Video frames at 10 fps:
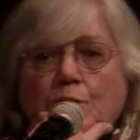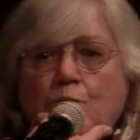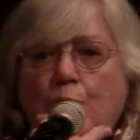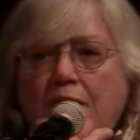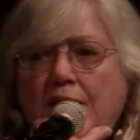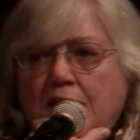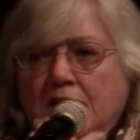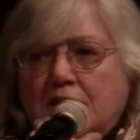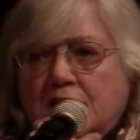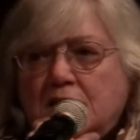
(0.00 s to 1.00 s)
in the way
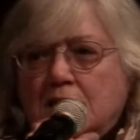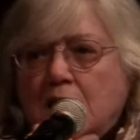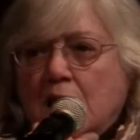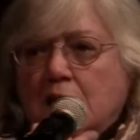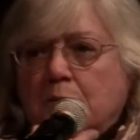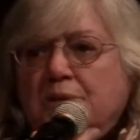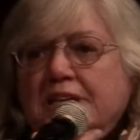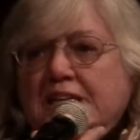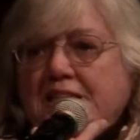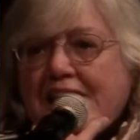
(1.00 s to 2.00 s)
that this, the
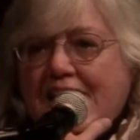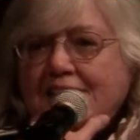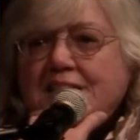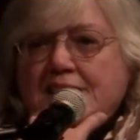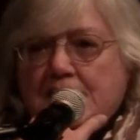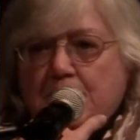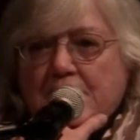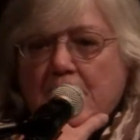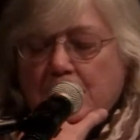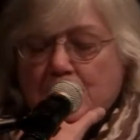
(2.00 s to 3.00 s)
political entity that
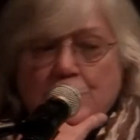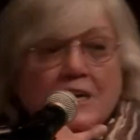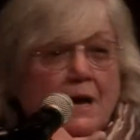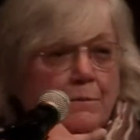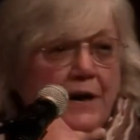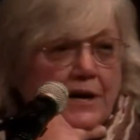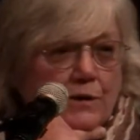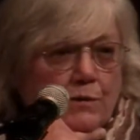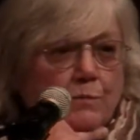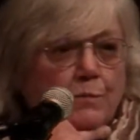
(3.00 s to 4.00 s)
became the Qing
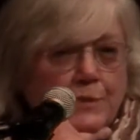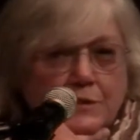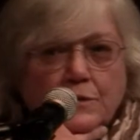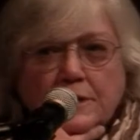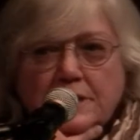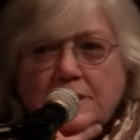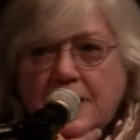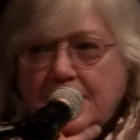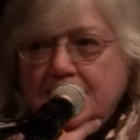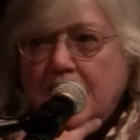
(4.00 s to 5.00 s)
Empire, particularly at,
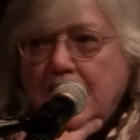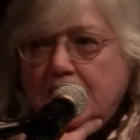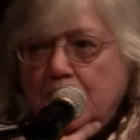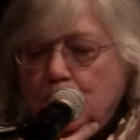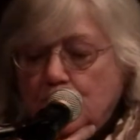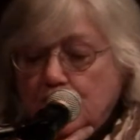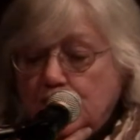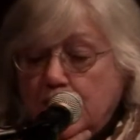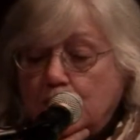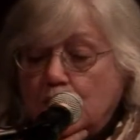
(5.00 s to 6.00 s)
at its height under the
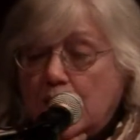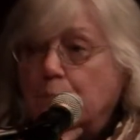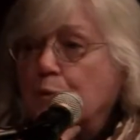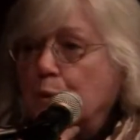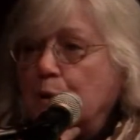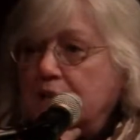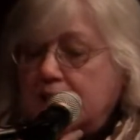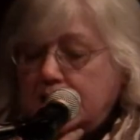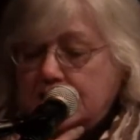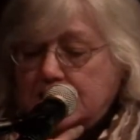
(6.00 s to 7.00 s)
Qianlong Emperor in
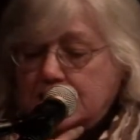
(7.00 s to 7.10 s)
the 18th